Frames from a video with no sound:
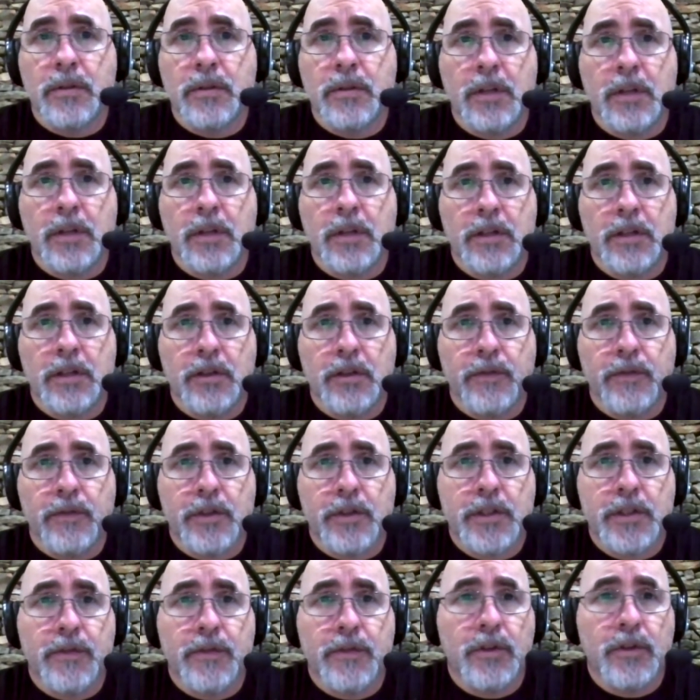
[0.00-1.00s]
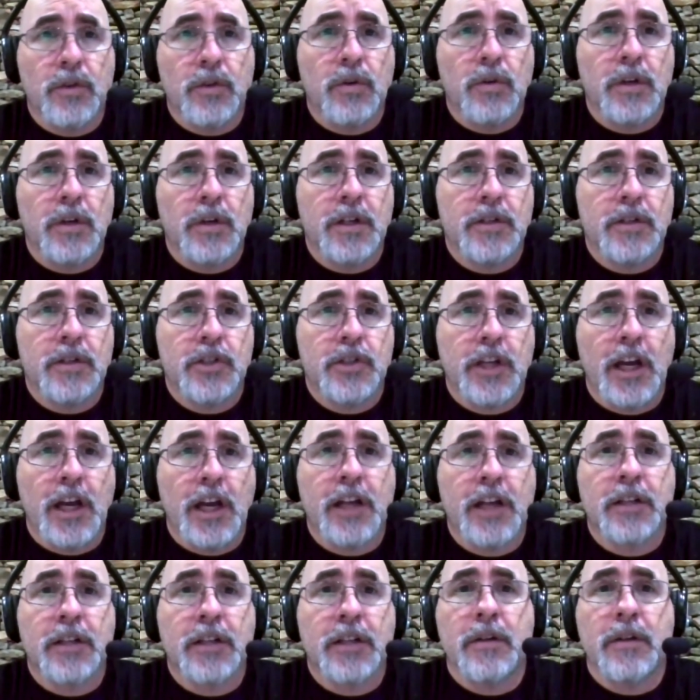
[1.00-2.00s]
at University of Illinois in
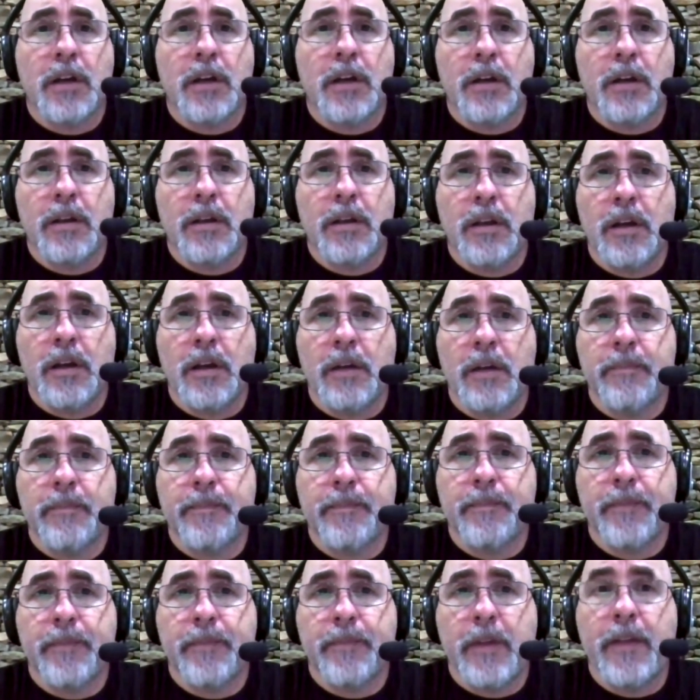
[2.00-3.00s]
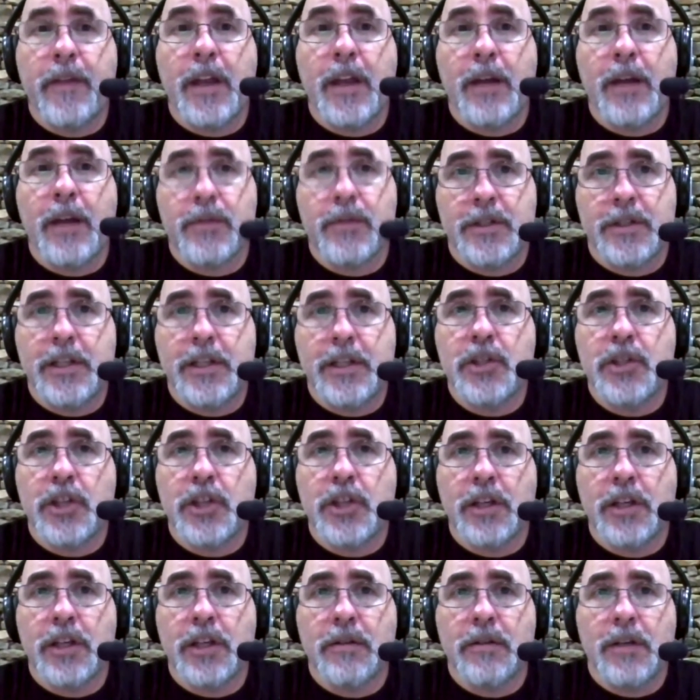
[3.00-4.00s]
Chicago. I um, and then I was
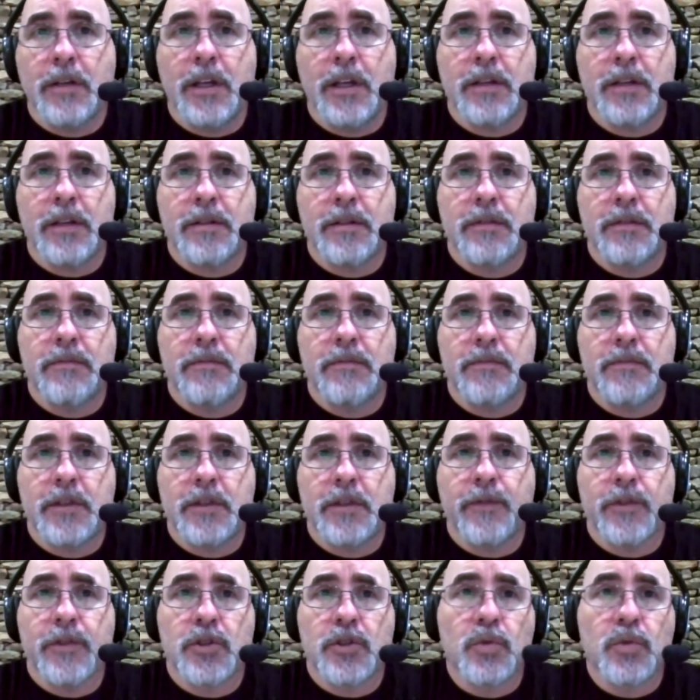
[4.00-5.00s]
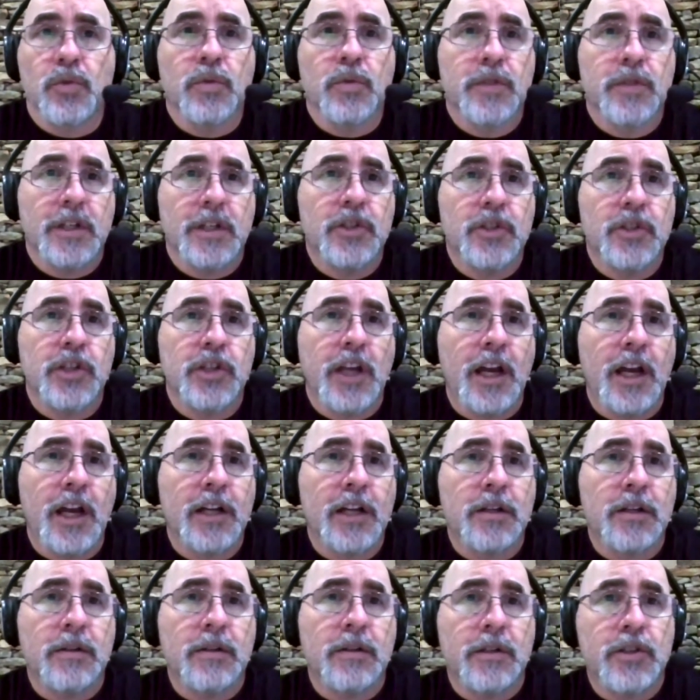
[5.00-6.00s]
teaching at different schools in
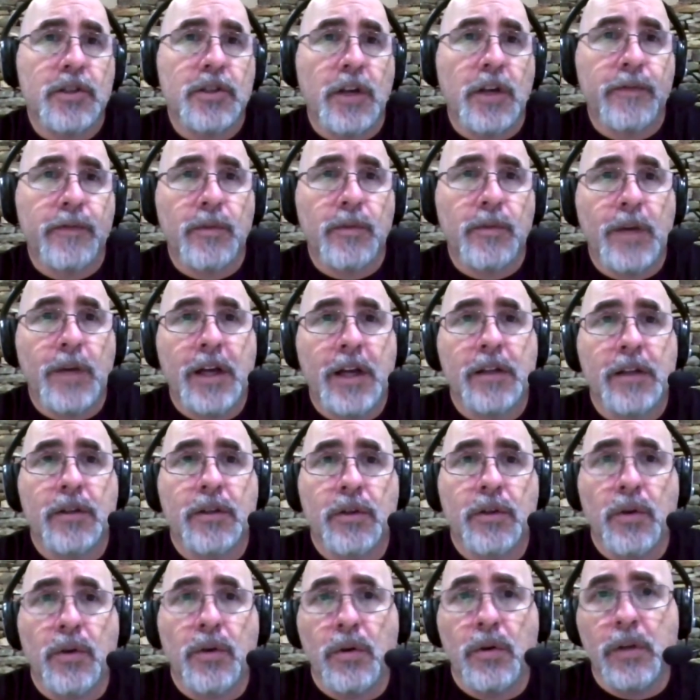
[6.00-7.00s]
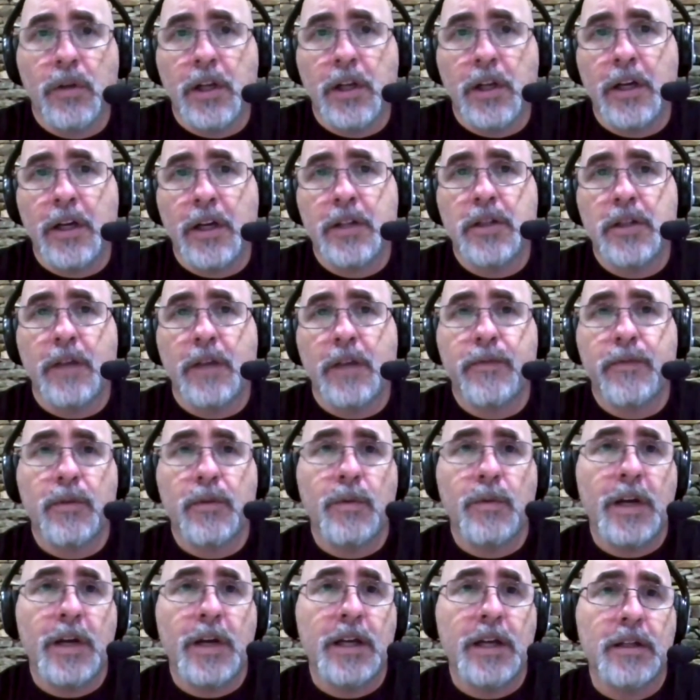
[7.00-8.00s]
Chicago. I taught for a while at Loyola, taught for
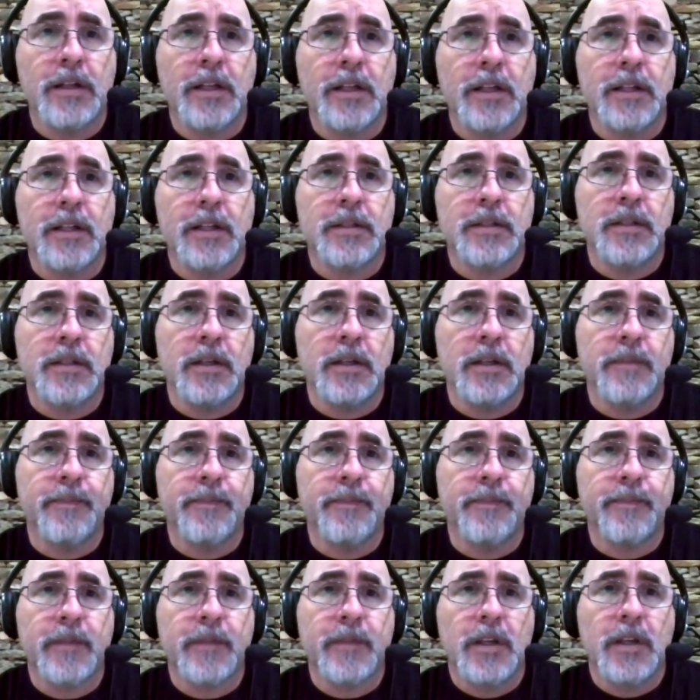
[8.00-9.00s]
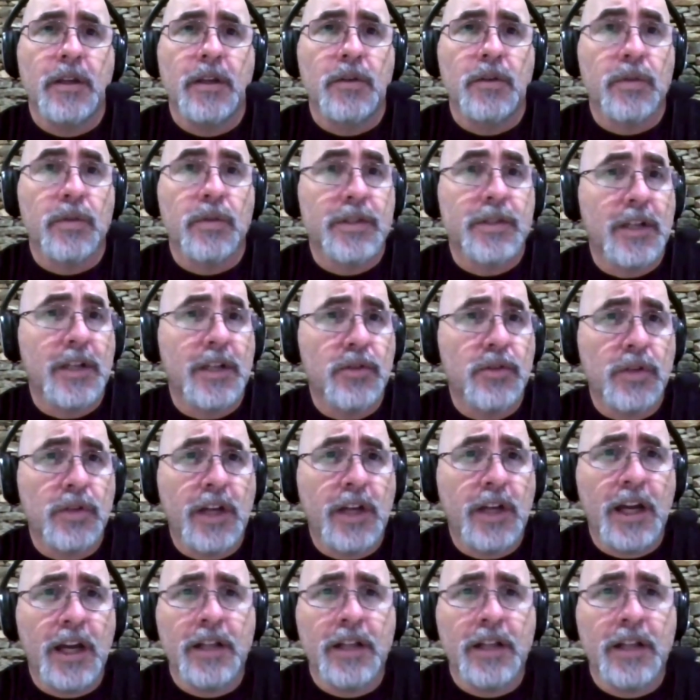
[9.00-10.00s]
a while at um, North Central
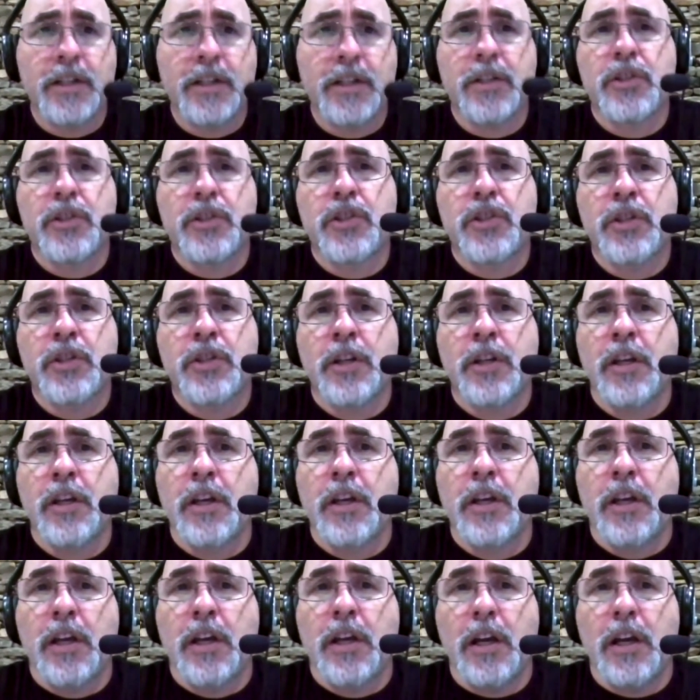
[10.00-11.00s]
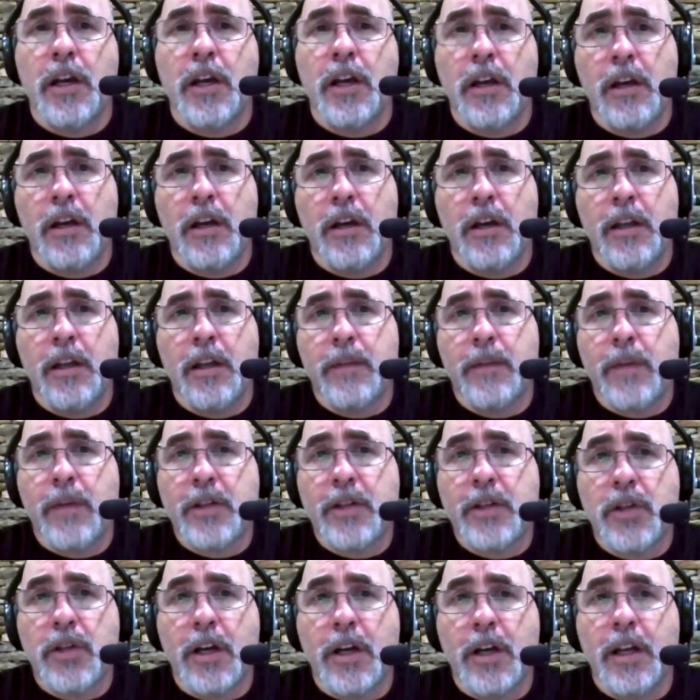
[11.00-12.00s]
College. Uh, I
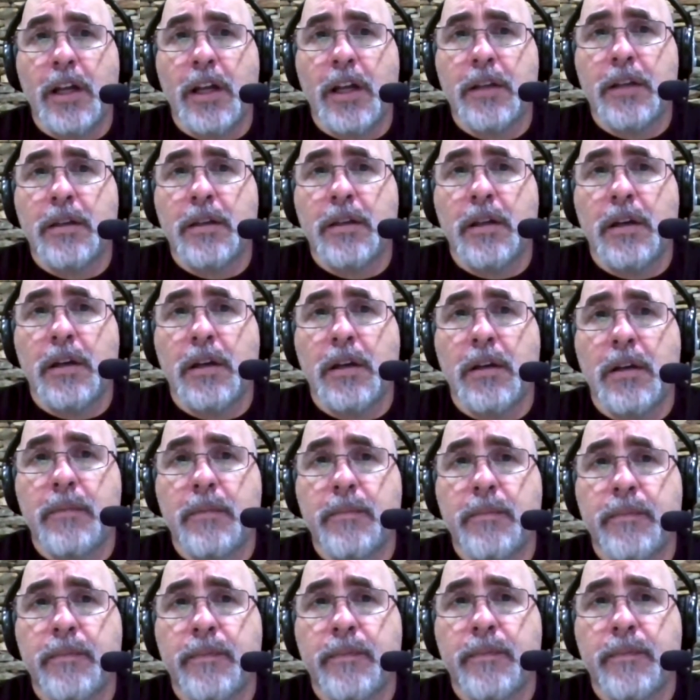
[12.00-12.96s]
taught at um,